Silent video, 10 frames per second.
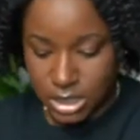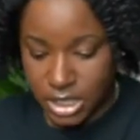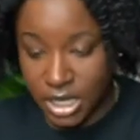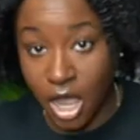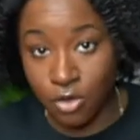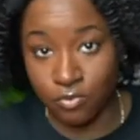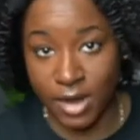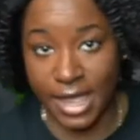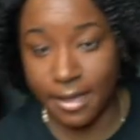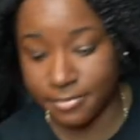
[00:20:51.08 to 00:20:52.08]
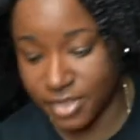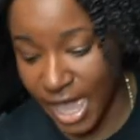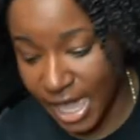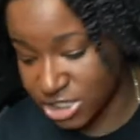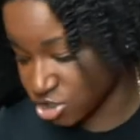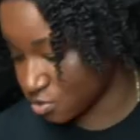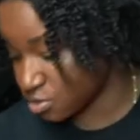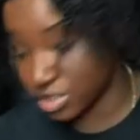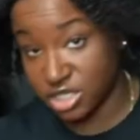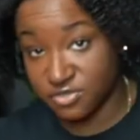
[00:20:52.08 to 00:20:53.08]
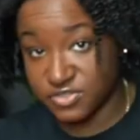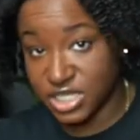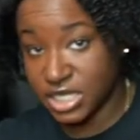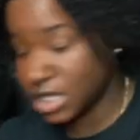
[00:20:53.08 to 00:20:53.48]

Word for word: and I'll wrap the actual gift in